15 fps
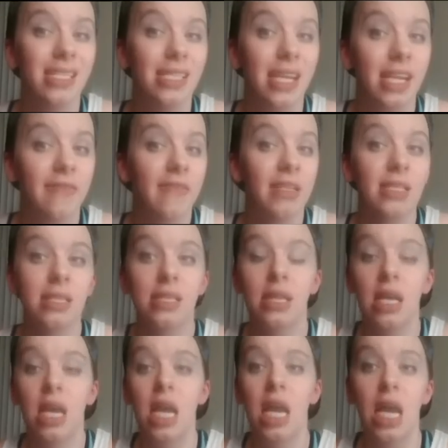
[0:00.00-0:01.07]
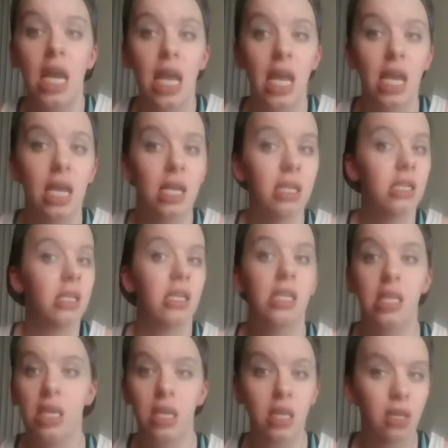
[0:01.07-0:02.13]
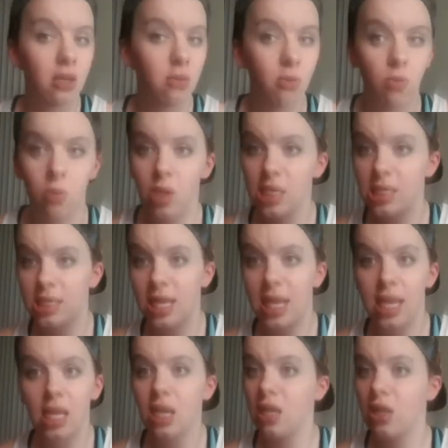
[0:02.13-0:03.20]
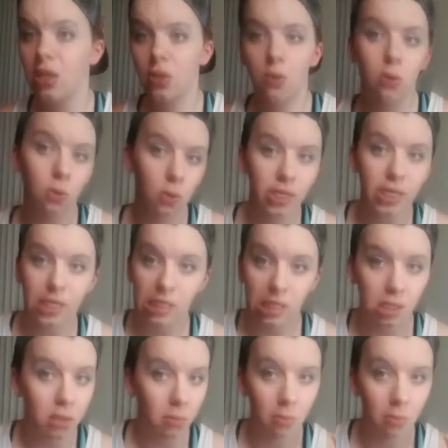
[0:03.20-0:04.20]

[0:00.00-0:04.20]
Davis, and he was like the coolest,